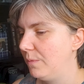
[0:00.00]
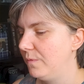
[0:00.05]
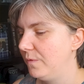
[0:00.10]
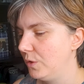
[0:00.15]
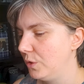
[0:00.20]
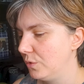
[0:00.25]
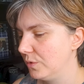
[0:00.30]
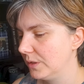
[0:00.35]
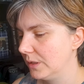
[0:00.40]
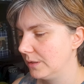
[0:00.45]

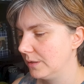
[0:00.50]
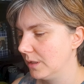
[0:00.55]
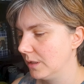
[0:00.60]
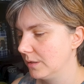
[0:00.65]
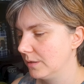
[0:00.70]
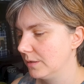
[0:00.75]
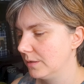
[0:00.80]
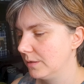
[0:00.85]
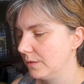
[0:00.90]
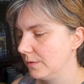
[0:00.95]
views as
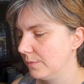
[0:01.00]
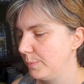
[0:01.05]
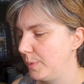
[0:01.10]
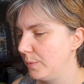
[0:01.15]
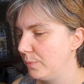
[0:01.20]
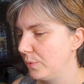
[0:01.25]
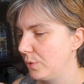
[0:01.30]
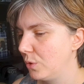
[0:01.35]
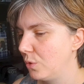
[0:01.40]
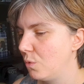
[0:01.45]
us,
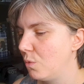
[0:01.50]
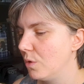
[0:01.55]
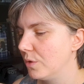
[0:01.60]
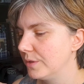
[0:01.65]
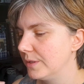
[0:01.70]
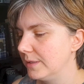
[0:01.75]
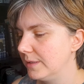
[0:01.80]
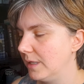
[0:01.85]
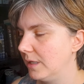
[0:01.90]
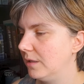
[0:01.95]
people who
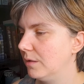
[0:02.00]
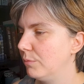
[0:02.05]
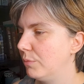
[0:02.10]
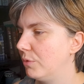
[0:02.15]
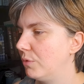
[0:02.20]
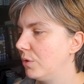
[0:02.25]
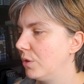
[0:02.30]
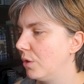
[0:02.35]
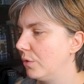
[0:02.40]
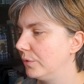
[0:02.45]
want sustainable
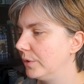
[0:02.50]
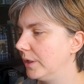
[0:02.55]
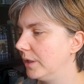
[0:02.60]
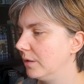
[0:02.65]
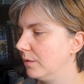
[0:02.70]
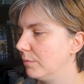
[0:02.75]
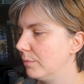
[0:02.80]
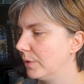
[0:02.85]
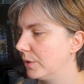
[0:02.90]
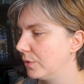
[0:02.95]

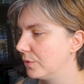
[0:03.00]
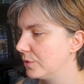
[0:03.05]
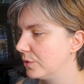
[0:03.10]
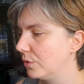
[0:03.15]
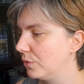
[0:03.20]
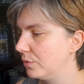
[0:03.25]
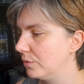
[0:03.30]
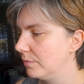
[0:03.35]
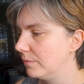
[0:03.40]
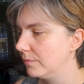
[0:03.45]
clothing, but
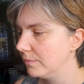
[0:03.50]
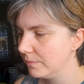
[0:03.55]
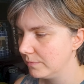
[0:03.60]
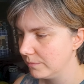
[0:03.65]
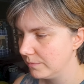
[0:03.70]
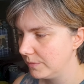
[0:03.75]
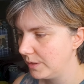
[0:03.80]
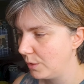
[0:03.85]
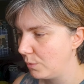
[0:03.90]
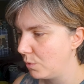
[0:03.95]
also
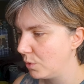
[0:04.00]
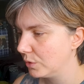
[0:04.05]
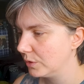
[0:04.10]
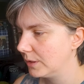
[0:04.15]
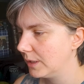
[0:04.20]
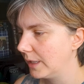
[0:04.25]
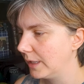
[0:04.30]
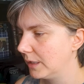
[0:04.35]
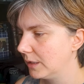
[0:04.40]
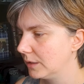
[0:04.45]
they
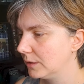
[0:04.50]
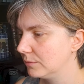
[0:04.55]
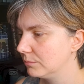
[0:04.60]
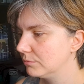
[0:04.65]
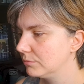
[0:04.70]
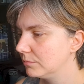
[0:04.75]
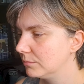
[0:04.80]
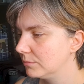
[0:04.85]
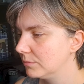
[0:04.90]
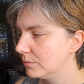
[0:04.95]
want like
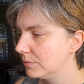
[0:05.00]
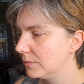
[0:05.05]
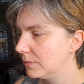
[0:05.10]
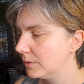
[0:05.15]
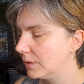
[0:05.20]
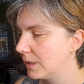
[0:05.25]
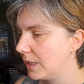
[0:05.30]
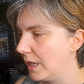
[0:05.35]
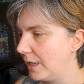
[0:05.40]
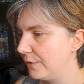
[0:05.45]

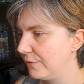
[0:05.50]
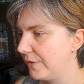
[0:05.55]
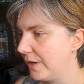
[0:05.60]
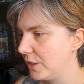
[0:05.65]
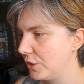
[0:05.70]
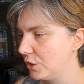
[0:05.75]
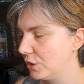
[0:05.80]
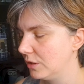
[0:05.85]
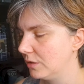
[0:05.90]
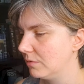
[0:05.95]
high
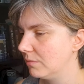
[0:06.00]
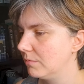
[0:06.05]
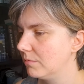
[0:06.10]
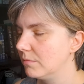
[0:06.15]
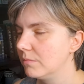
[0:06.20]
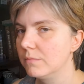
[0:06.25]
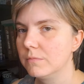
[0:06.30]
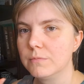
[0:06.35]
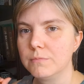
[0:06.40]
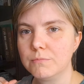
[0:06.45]
fashion
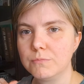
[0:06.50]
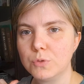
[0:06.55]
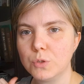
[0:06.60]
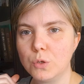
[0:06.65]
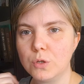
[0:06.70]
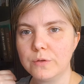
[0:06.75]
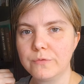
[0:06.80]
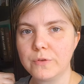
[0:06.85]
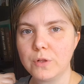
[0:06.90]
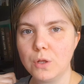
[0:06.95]

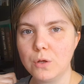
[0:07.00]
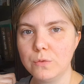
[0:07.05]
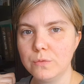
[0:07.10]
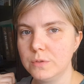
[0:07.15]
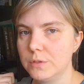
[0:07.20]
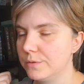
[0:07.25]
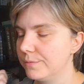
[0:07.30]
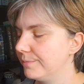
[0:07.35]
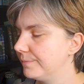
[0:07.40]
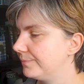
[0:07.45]
sort of
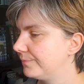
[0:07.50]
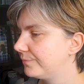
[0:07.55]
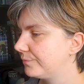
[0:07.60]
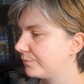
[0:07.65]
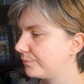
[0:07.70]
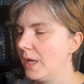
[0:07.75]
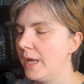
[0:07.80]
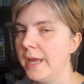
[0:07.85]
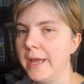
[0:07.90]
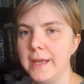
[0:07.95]
clothes.
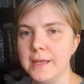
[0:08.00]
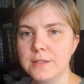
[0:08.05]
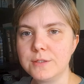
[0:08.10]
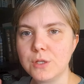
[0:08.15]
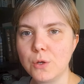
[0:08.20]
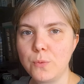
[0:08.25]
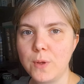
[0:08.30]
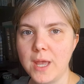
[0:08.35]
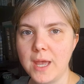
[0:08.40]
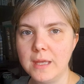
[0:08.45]
And
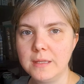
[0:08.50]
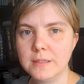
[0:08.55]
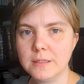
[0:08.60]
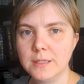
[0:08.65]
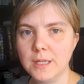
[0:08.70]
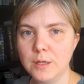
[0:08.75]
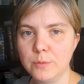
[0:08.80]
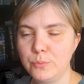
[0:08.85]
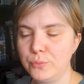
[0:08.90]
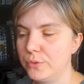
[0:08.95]
so we ended
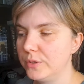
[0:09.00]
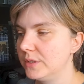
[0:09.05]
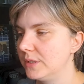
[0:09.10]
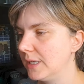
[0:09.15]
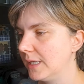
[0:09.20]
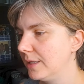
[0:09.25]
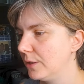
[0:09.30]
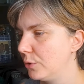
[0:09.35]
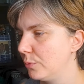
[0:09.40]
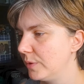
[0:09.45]
up with
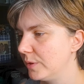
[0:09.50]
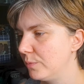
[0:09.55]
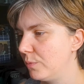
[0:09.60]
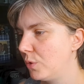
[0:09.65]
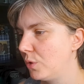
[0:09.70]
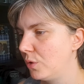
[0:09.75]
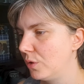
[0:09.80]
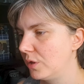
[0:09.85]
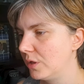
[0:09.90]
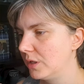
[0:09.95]
a little bit
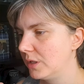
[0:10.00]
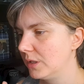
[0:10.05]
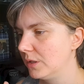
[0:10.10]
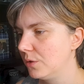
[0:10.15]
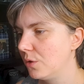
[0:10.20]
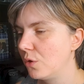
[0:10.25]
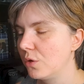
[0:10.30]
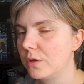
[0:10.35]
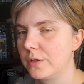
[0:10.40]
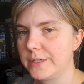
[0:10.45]
more
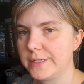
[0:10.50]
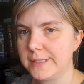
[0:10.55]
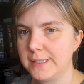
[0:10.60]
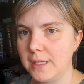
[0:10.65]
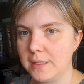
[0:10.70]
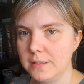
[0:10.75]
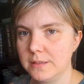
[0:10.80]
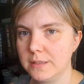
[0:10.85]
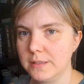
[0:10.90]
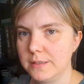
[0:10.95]
longer
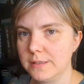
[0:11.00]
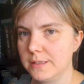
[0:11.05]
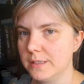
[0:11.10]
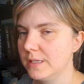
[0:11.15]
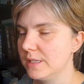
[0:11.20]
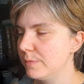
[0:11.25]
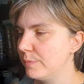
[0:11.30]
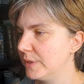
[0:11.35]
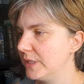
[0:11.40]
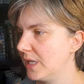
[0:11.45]

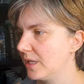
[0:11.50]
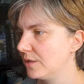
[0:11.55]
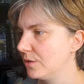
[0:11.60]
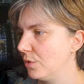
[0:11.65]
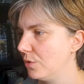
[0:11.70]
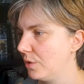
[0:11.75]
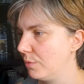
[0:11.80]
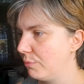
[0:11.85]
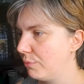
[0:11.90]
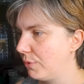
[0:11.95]
sentences, but that's
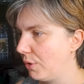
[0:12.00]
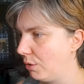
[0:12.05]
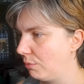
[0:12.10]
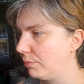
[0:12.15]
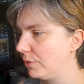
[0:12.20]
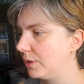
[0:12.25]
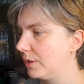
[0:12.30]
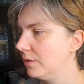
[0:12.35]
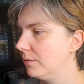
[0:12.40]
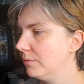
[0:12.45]
not a
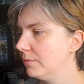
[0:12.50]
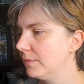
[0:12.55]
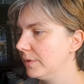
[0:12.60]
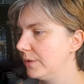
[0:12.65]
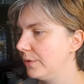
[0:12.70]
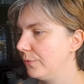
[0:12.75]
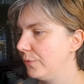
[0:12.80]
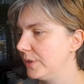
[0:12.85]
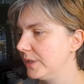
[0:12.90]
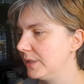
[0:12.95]
problem.
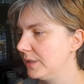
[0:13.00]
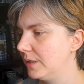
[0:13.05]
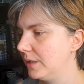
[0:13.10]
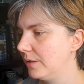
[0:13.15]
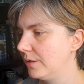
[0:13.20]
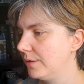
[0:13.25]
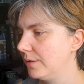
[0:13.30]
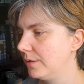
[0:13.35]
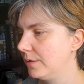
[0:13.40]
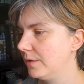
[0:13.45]
We
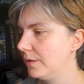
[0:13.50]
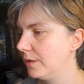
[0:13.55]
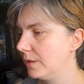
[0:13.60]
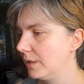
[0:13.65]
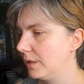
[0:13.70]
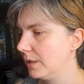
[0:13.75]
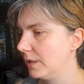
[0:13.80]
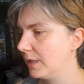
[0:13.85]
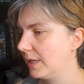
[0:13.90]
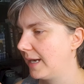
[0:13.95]
still
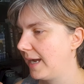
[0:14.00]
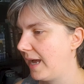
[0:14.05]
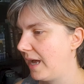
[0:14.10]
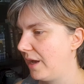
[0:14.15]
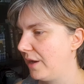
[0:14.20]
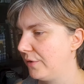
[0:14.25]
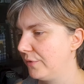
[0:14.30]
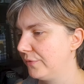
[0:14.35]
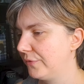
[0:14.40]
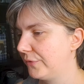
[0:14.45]

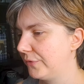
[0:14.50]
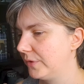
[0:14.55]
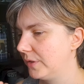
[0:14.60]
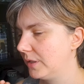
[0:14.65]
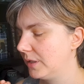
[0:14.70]
have